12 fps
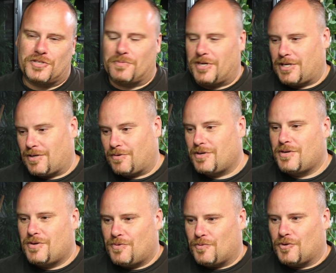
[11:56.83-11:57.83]
You might get a
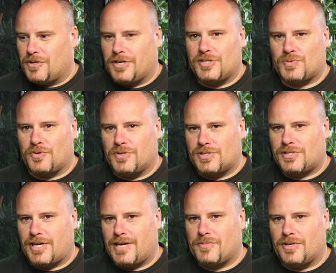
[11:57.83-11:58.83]
really nice one this
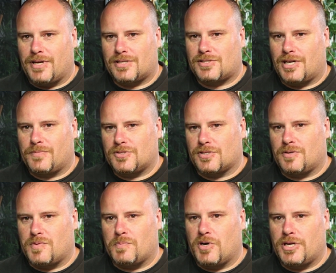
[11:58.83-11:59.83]
time, and the next time is going to
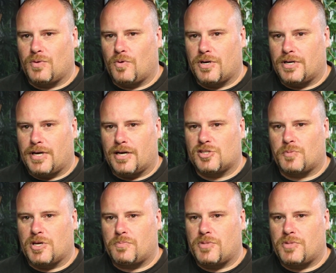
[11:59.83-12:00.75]
be muddy one, and not as many